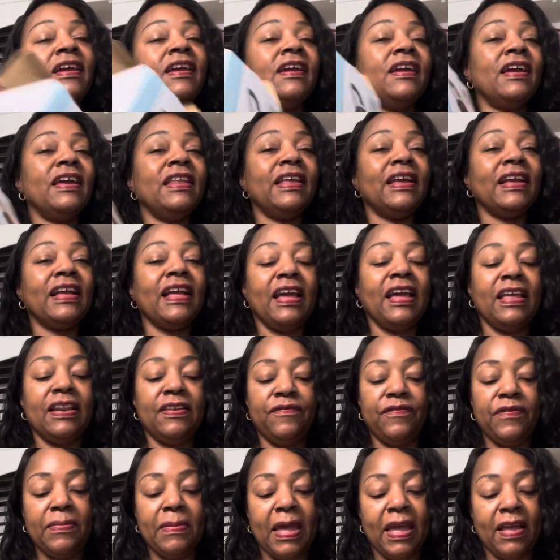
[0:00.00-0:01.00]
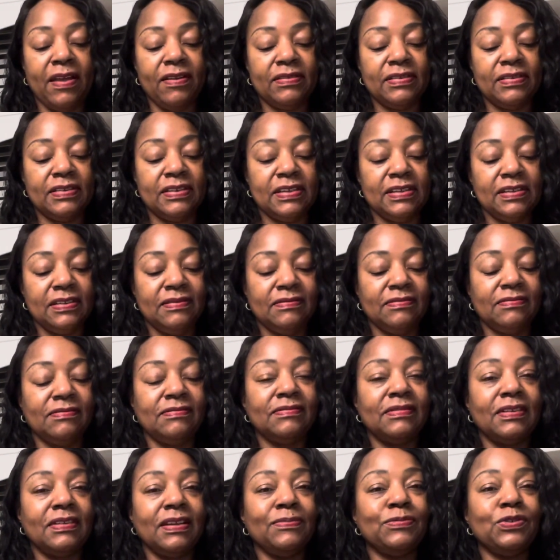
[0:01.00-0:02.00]
and I got it from Aldi.
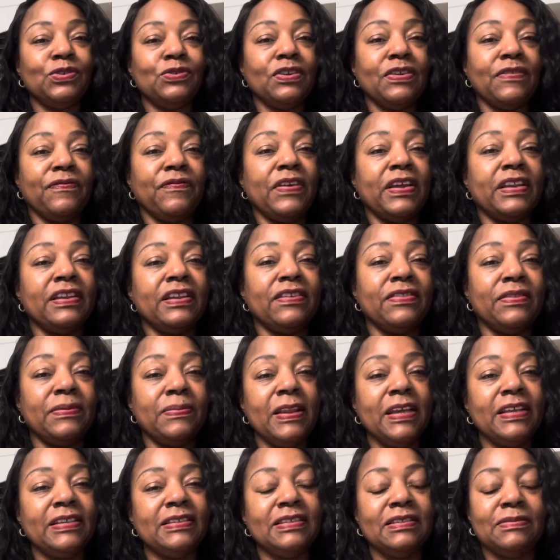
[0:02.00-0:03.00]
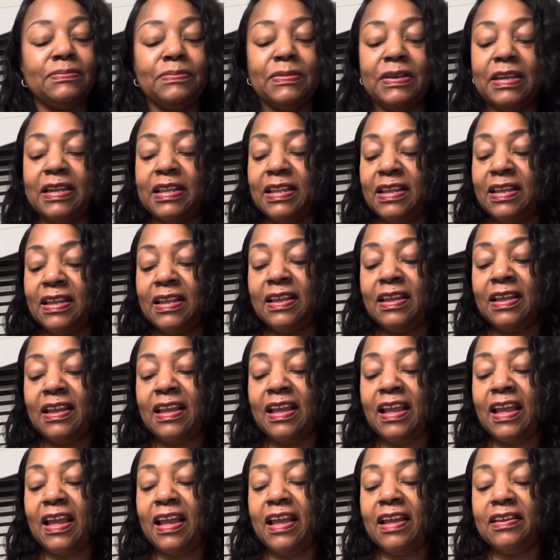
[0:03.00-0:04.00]
And I'm sure you can find other places, but
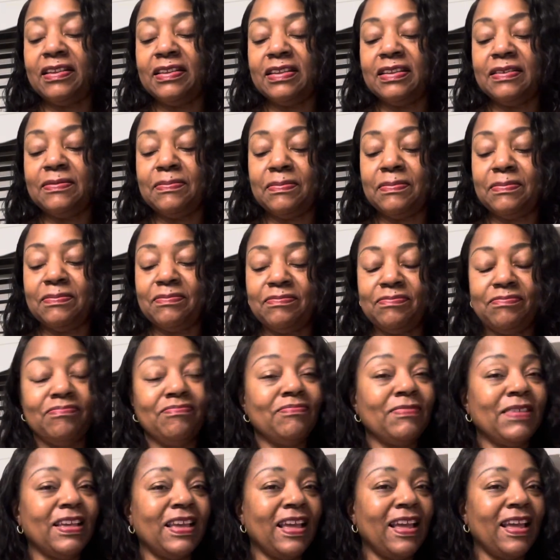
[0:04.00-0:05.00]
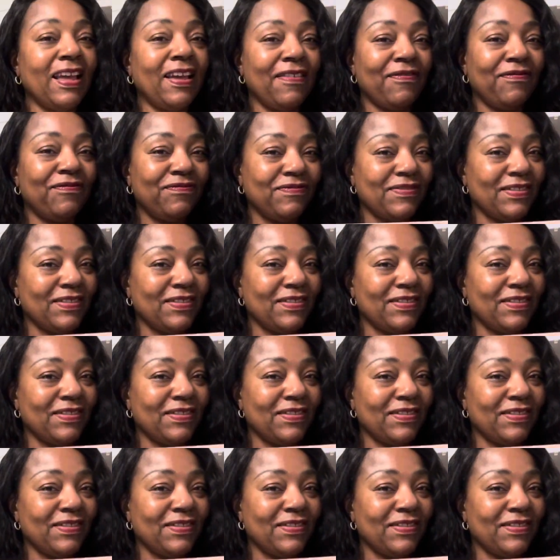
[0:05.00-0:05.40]
Aldi, they have